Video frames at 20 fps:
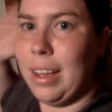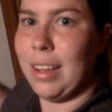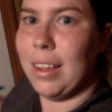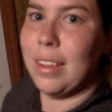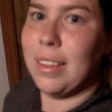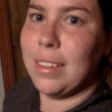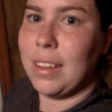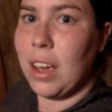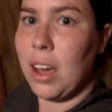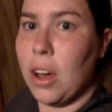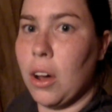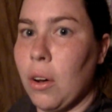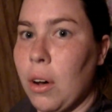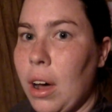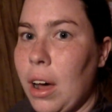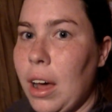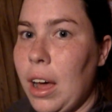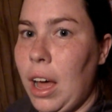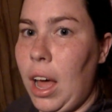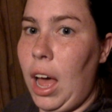
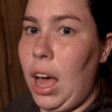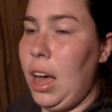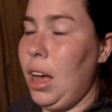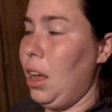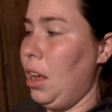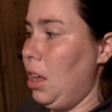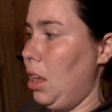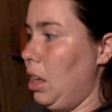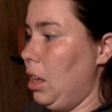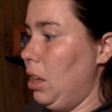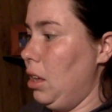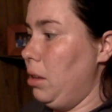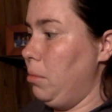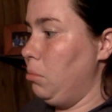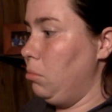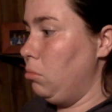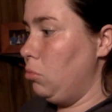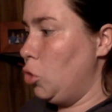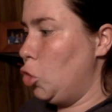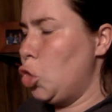So, I am
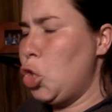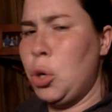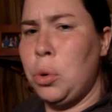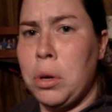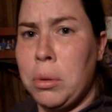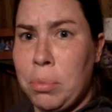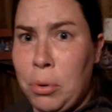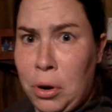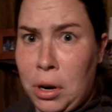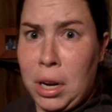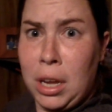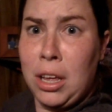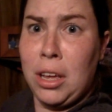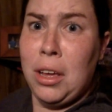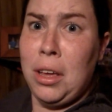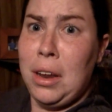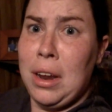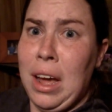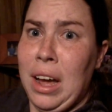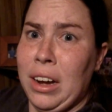doing pretty
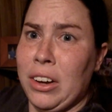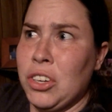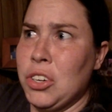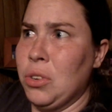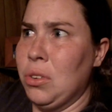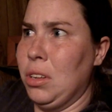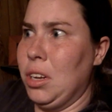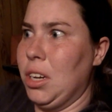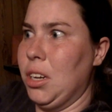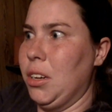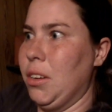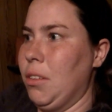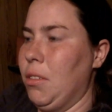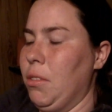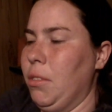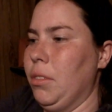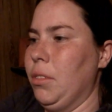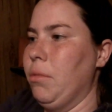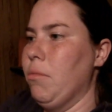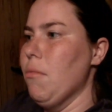good, actually.
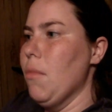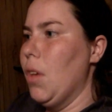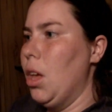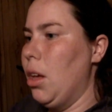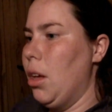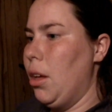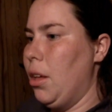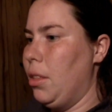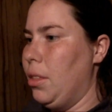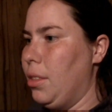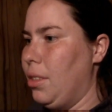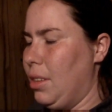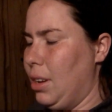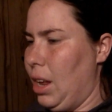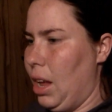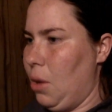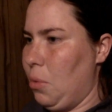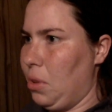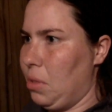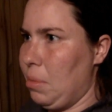
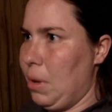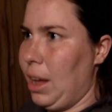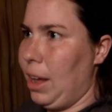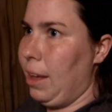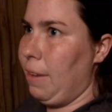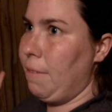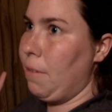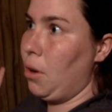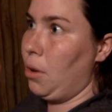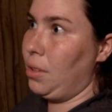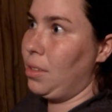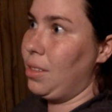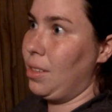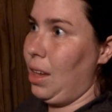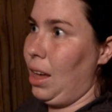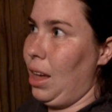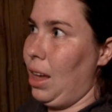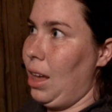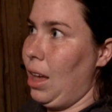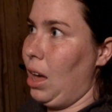Today was my first
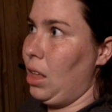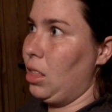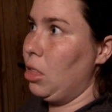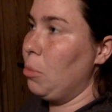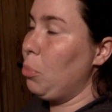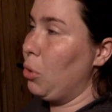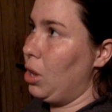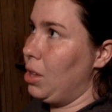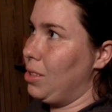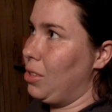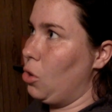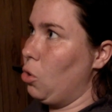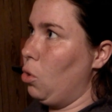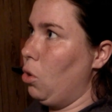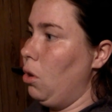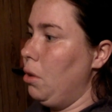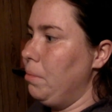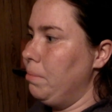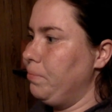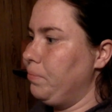day at the
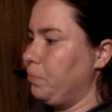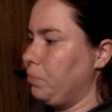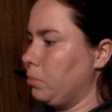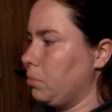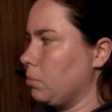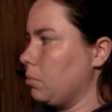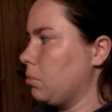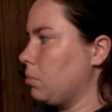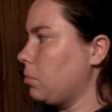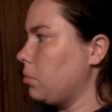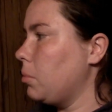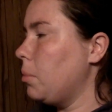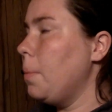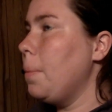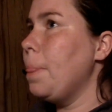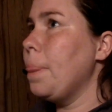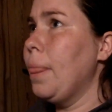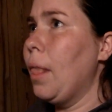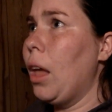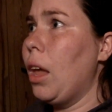preschool.
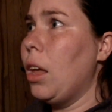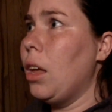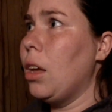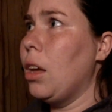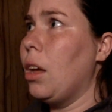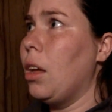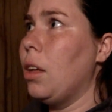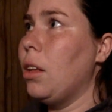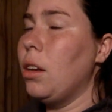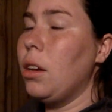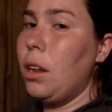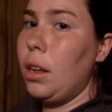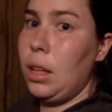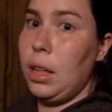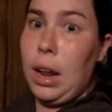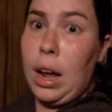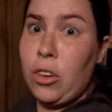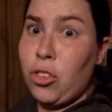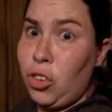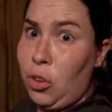And it
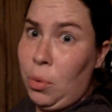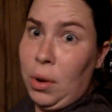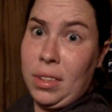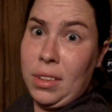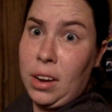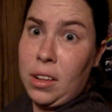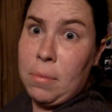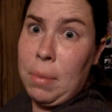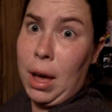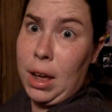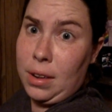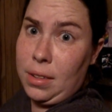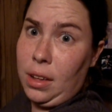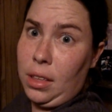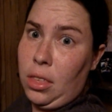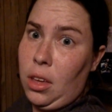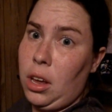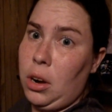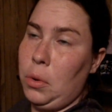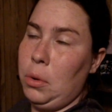actually wasn't as bad as I
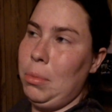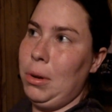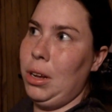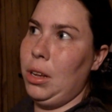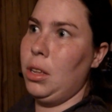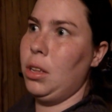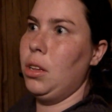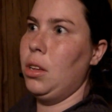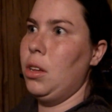thought it would be.